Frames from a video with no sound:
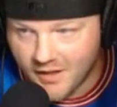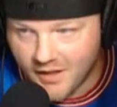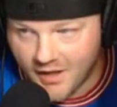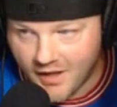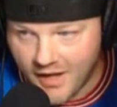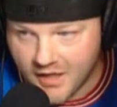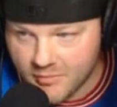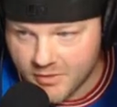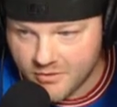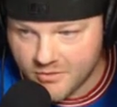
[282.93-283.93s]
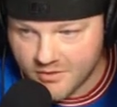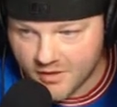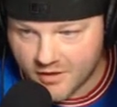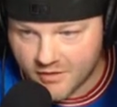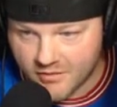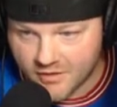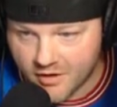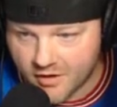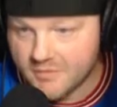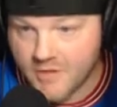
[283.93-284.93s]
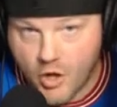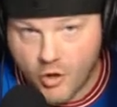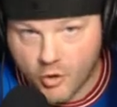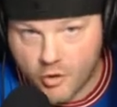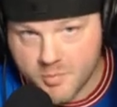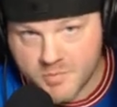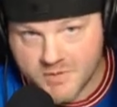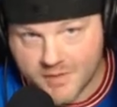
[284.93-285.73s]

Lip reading: Adam Hughes on cover art. Oops.